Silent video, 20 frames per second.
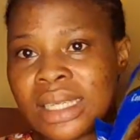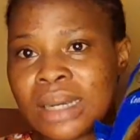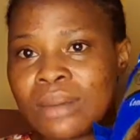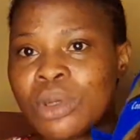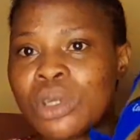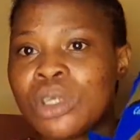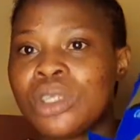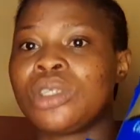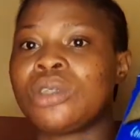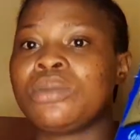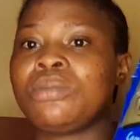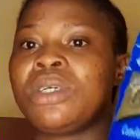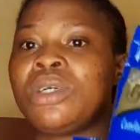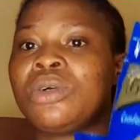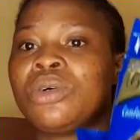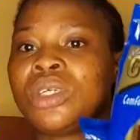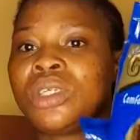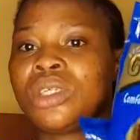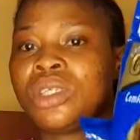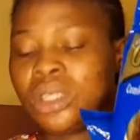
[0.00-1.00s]
I'm going to be
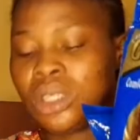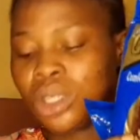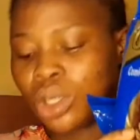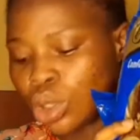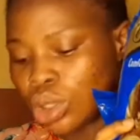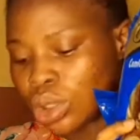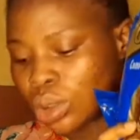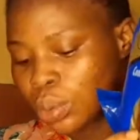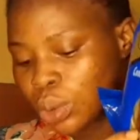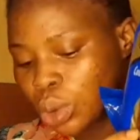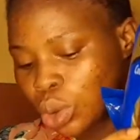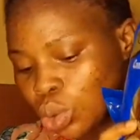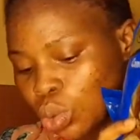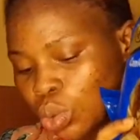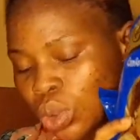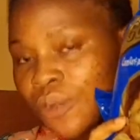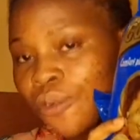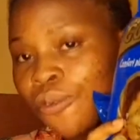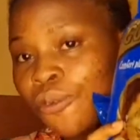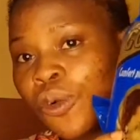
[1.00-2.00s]
going to the hospital
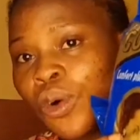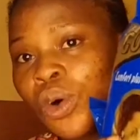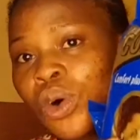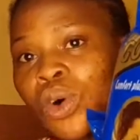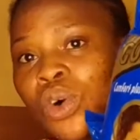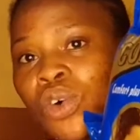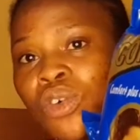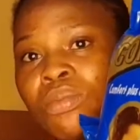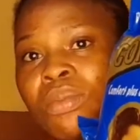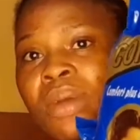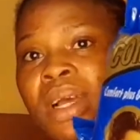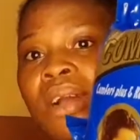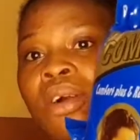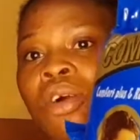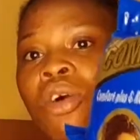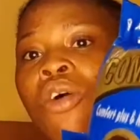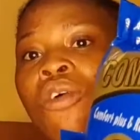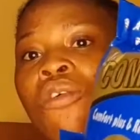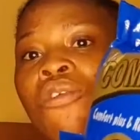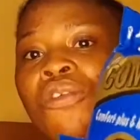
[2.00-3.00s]
with 4 of my
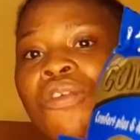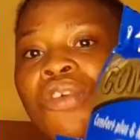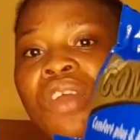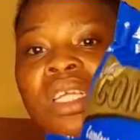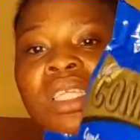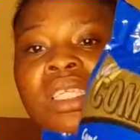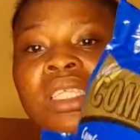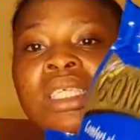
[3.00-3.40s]
comfort,